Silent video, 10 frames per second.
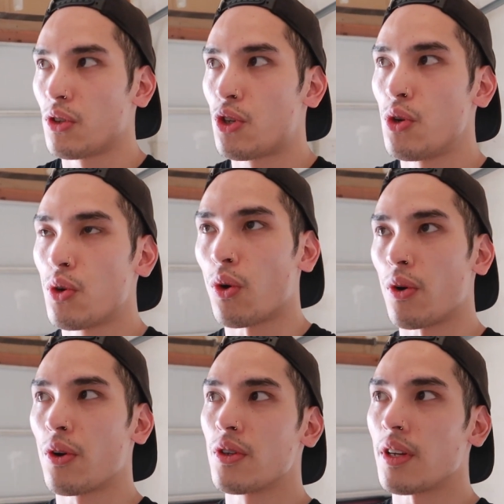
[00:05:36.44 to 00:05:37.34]
2
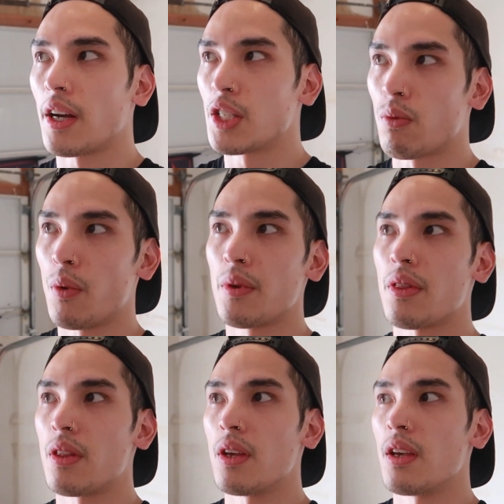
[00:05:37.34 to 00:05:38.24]
corners. I just went
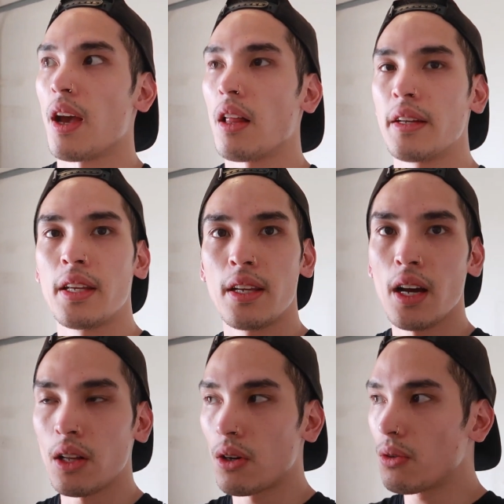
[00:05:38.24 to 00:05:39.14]
with the LED
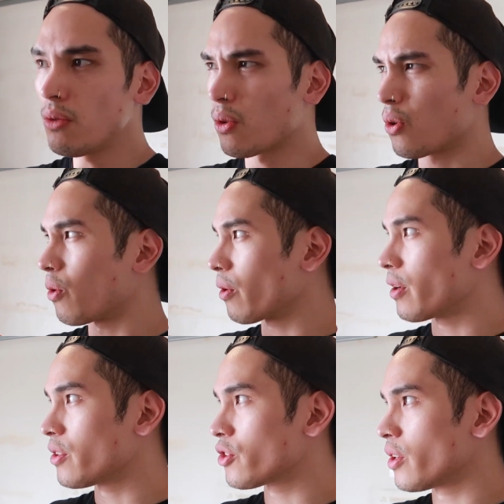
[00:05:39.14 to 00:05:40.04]
yellow or
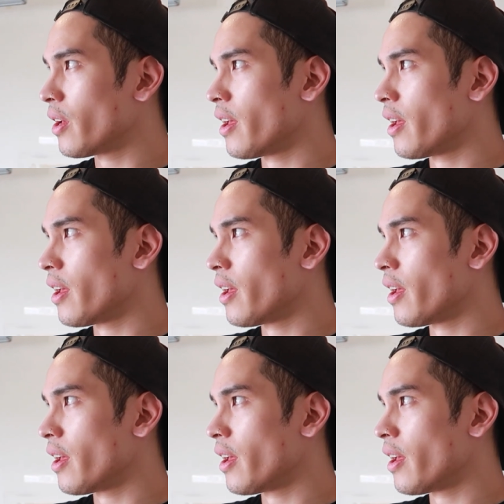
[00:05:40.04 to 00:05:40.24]
orange,